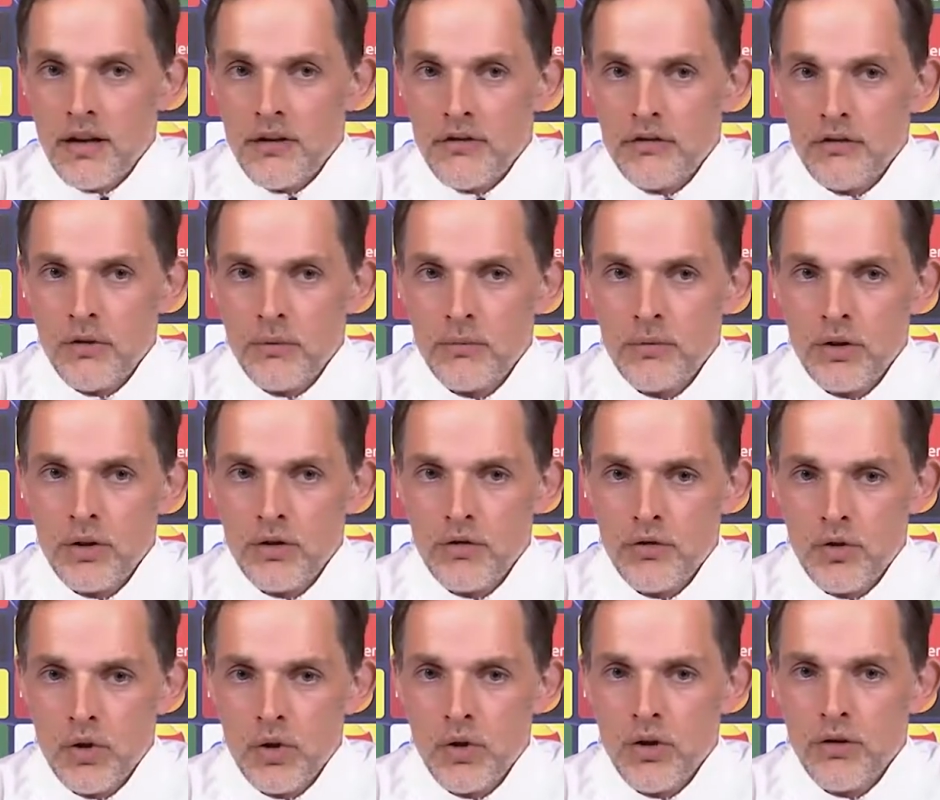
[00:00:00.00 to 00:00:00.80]
from the
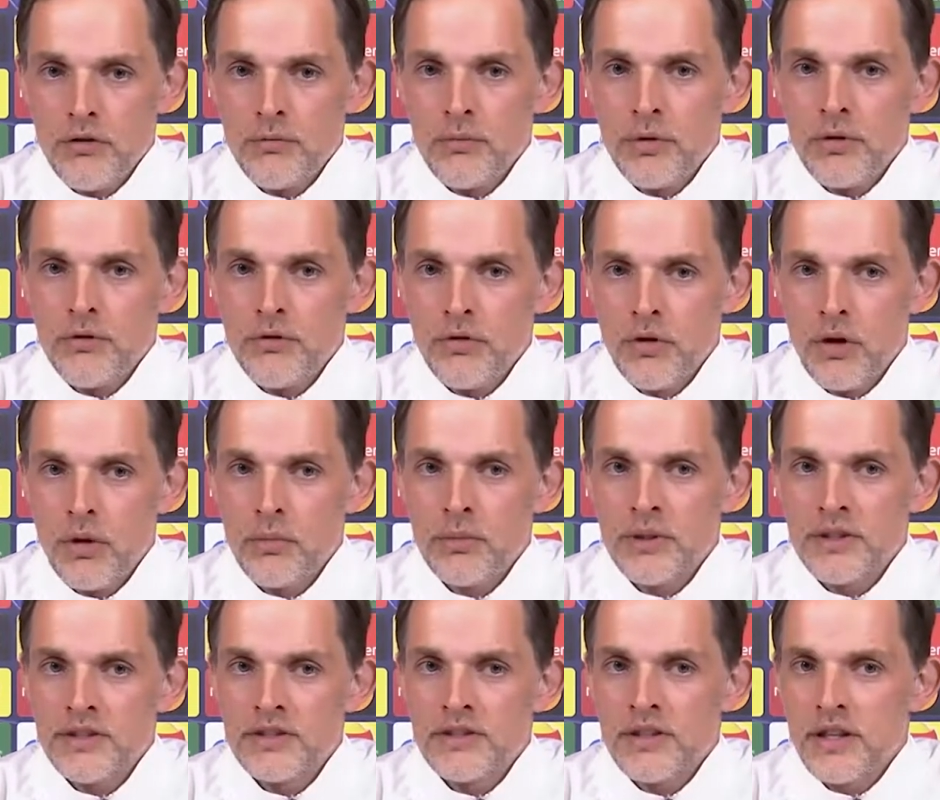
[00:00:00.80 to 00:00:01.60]
view of
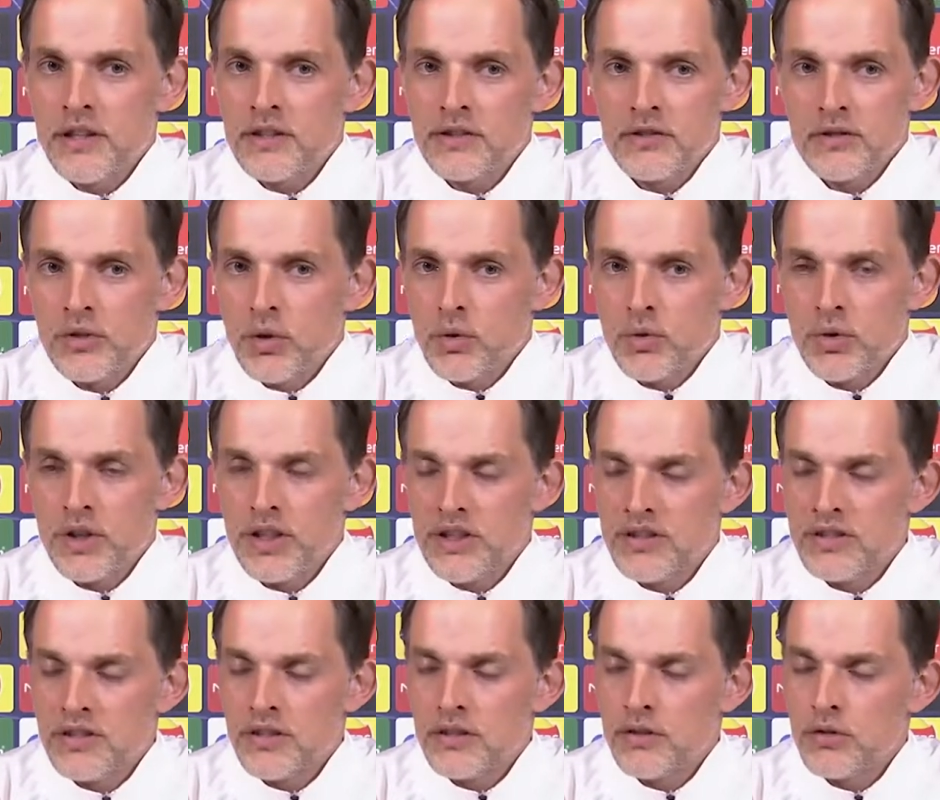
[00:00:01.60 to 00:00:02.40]
performance, there's no
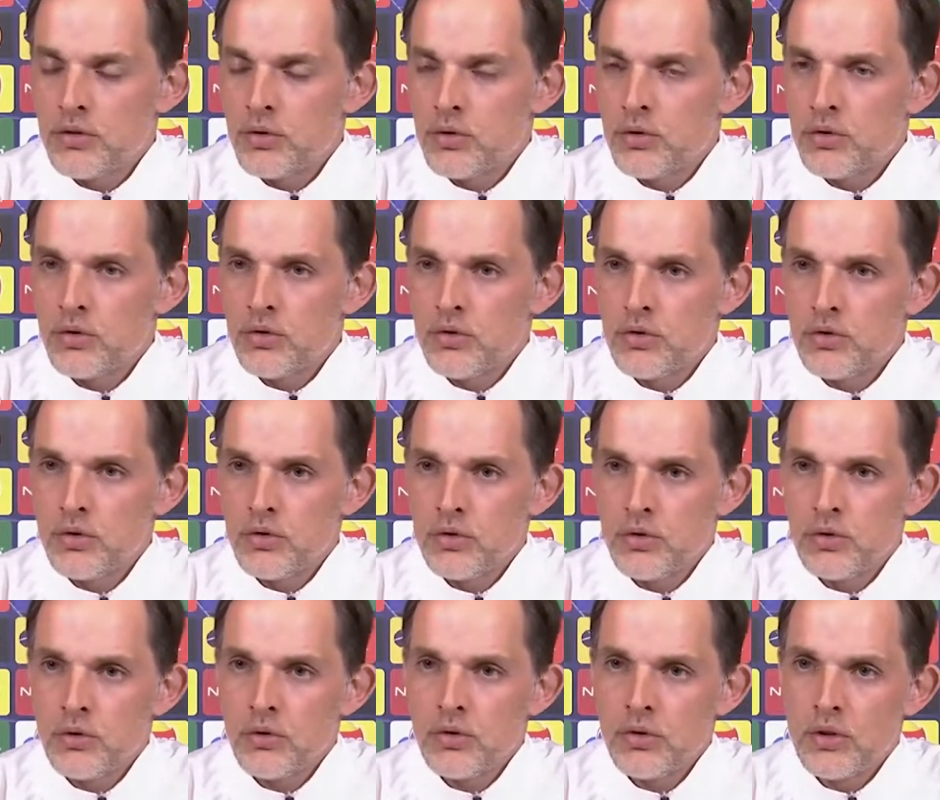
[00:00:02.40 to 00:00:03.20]
reason to
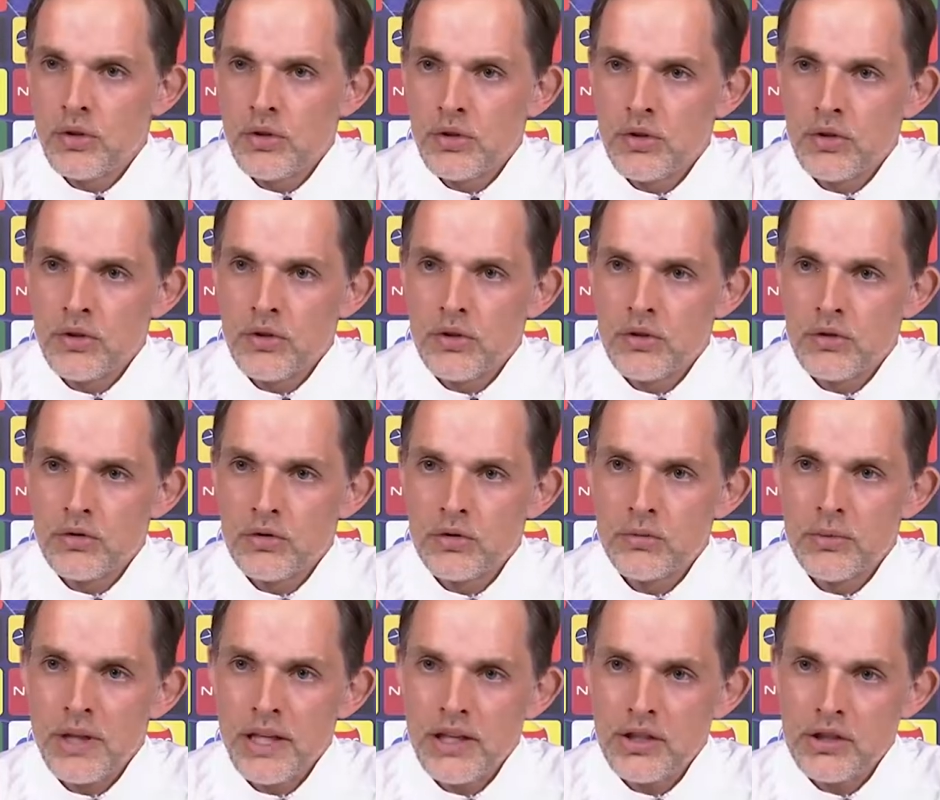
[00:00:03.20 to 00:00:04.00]
do
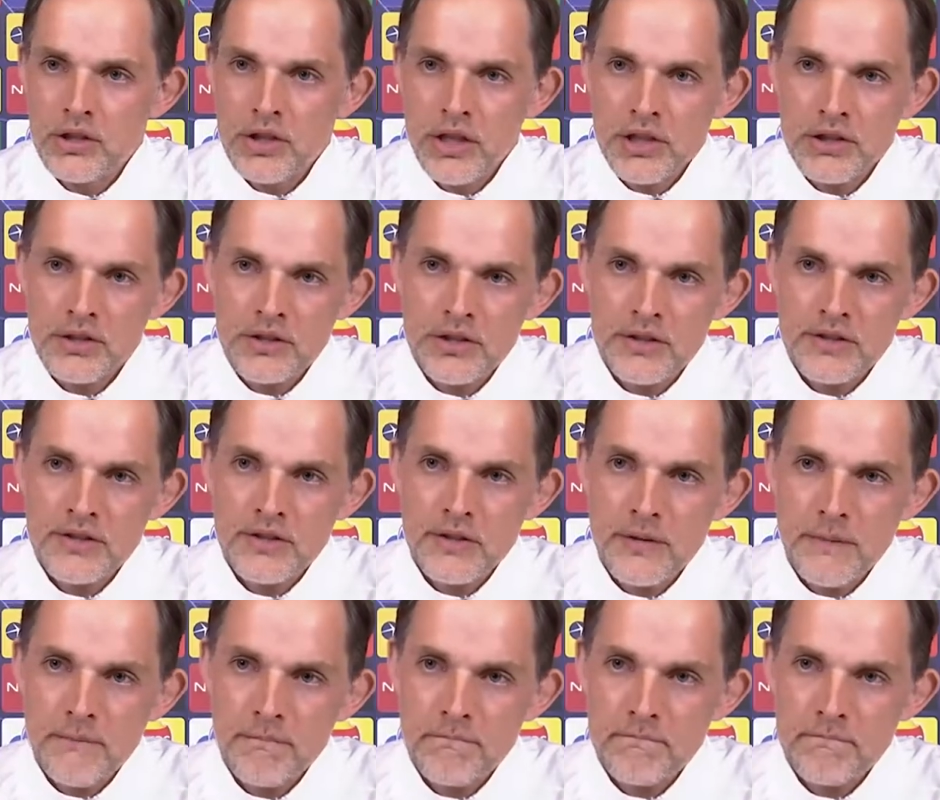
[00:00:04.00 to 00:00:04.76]
too many changes.